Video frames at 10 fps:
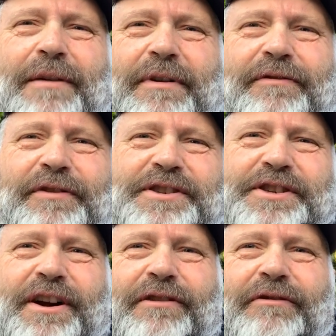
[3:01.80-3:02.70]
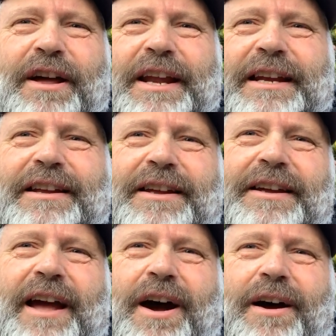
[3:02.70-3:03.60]
when I first started running,
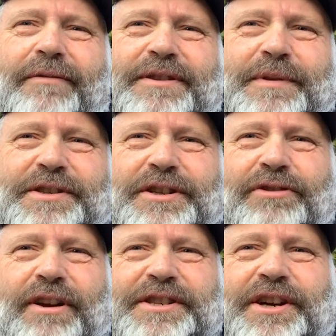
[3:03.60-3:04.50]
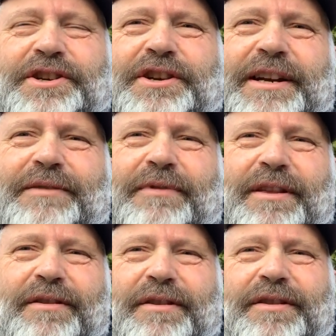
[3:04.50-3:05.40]
especially in cross country
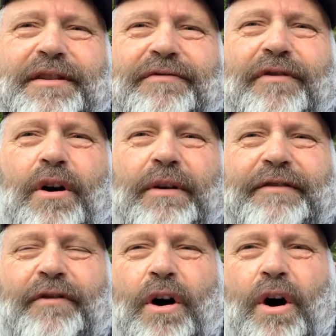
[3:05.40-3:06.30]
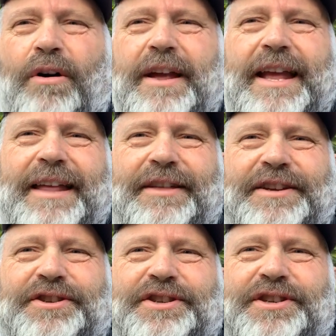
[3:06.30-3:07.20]
in the following fall,
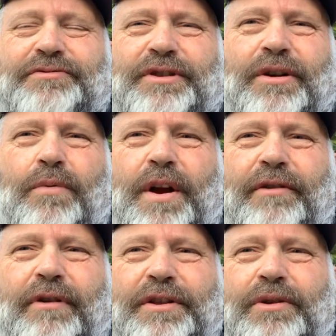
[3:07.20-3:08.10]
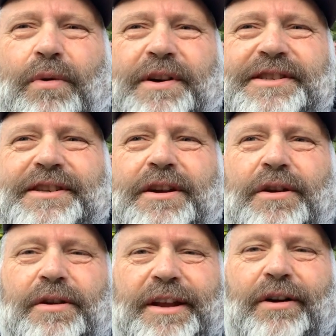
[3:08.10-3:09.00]
that you just, you know, want to run the course,
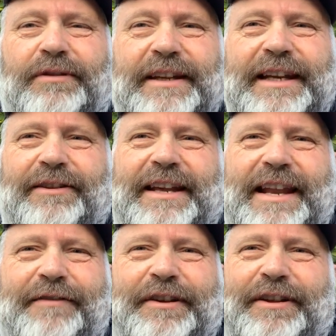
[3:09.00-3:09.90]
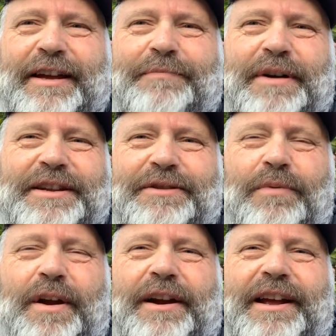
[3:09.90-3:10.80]
you know, legally and ethically, but you
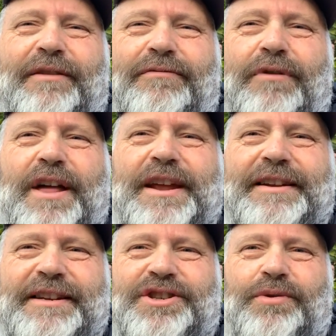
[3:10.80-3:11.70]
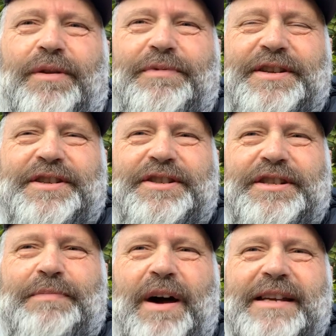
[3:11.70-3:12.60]
want to run it as short a distance
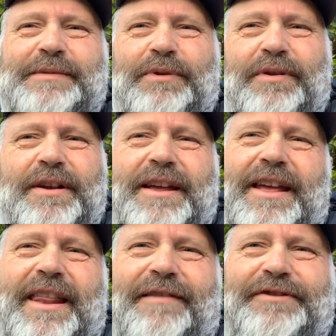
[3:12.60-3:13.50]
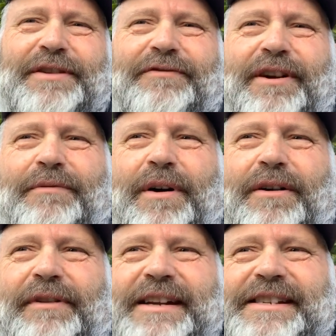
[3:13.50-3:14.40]
as possible. And I've done very well
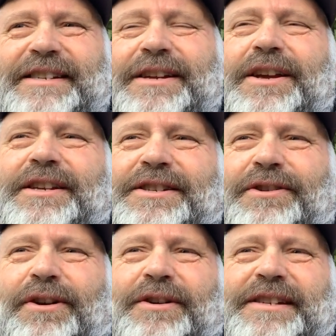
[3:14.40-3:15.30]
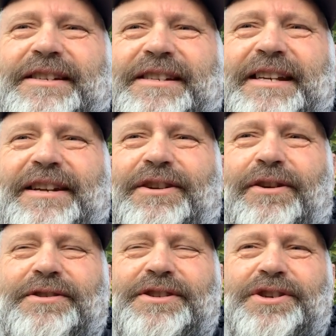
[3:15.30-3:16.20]
in races. So
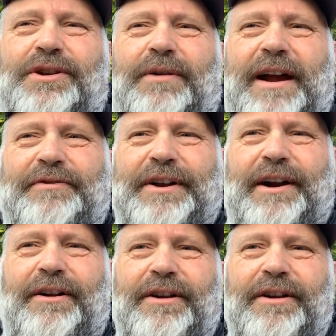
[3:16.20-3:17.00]
Kouros and Joe were out there